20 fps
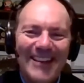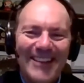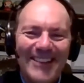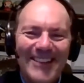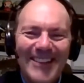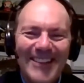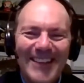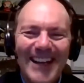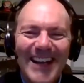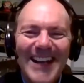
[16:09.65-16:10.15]

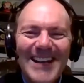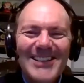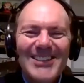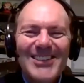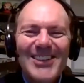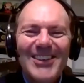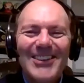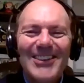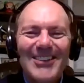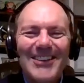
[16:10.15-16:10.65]
Mm-hmm.
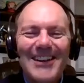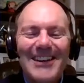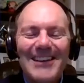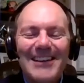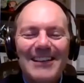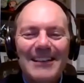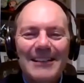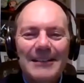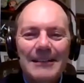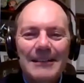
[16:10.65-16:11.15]
so you're
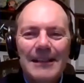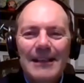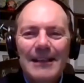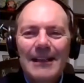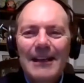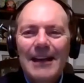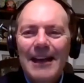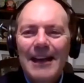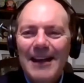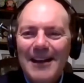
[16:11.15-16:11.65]
kind of
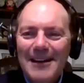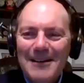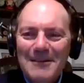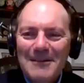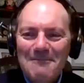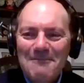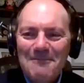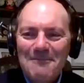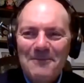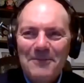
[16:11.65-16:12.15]

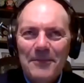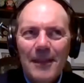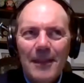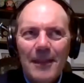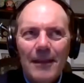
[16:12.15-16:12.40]
um,